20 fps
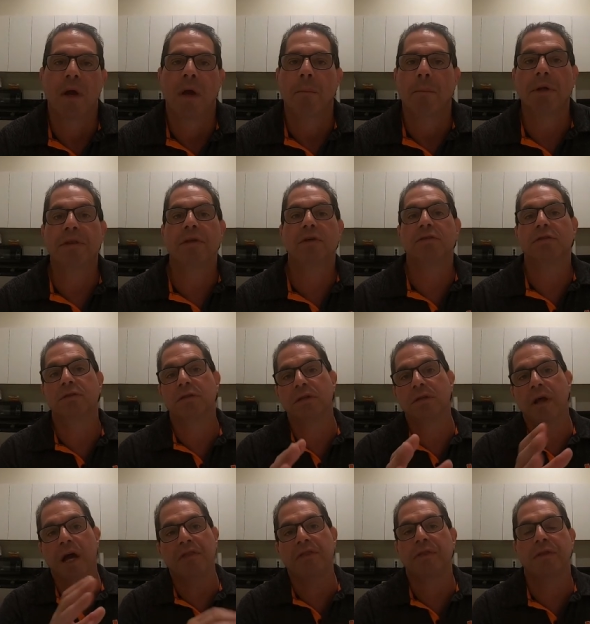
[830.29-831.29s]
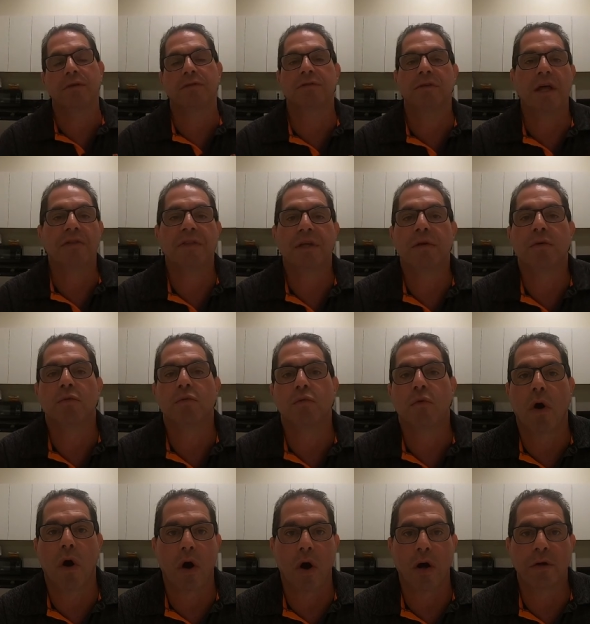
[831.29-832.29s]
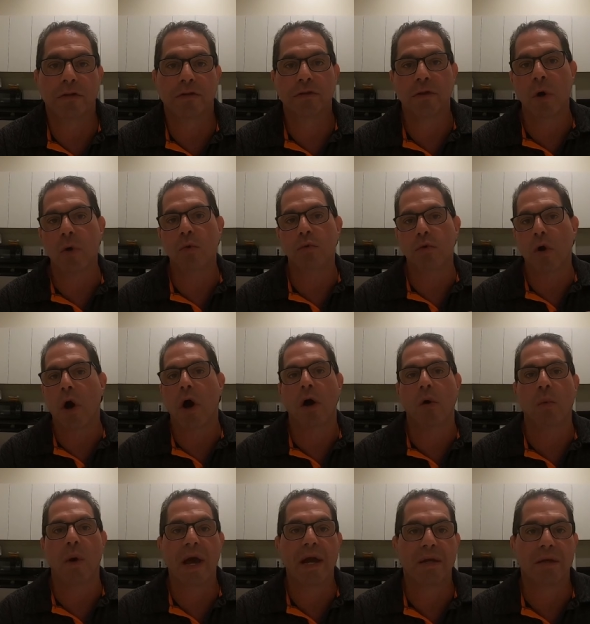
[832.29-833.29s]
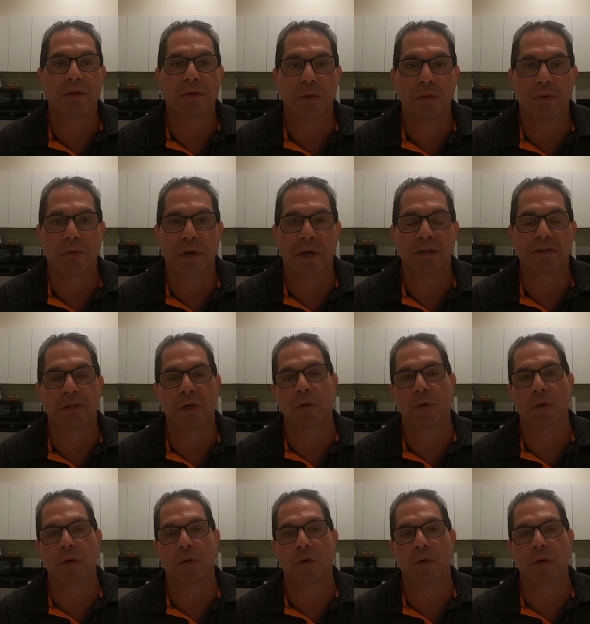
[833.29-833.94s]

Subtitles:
But there's nothing wrong. There's no wrong way to do things.